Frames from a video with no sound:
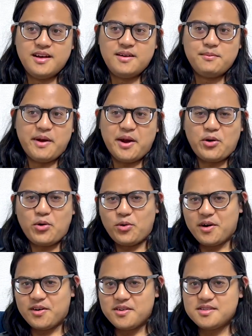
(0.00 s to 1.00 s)
my
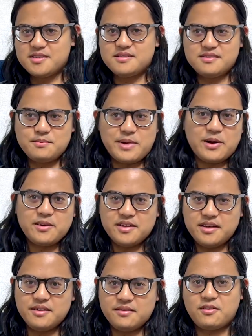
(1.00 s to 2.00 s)
coworkers
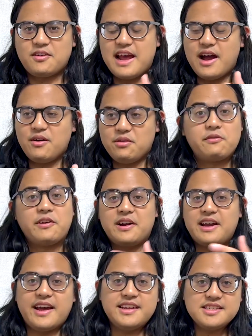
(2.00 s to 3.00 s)
barely for now. They're very
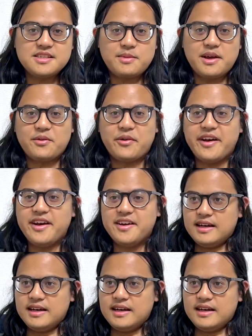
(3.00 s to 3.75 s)
nice, by the way.